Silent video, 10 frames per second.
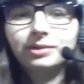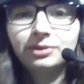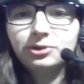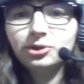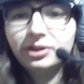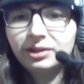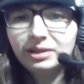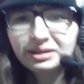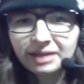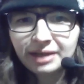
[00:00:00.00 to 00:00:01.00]
Do the
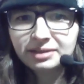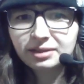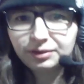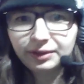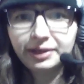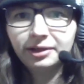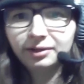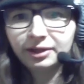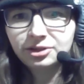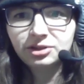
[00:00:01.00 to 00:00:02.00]
intense glare
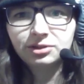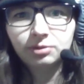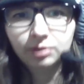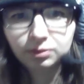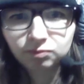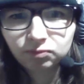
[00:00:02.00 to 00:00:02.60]
like she's doing.